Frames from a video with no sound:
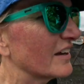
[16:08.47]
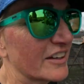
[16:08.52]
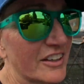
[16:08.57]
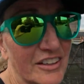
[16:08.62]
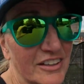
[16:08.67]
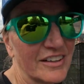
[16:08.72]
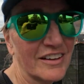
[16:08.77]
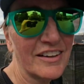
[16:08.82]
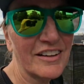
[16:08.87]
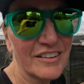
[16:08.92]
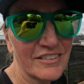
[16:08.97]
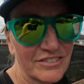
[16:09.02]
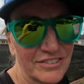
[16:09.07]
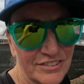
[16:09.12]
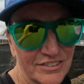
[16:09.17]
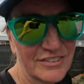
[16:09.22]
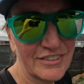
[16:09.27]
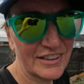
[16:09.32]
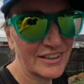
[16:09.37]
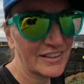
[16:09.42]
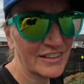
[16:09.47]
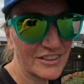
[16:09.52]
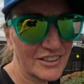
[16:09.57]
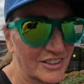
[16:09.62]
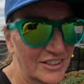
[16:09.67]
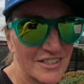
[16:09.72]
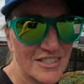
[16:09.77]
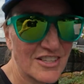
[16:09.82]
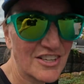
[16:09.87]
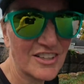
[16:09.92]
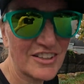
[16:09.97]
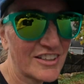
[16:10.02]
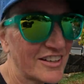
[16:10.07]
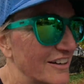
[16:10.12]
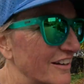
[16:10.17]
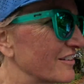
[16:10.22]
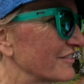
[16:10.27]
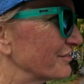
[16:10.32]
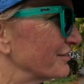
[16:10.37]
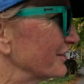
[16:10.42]
Good enough, right? Good is good
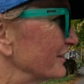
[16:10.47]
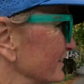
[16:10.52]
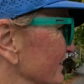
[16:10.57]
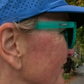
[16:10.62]
enough.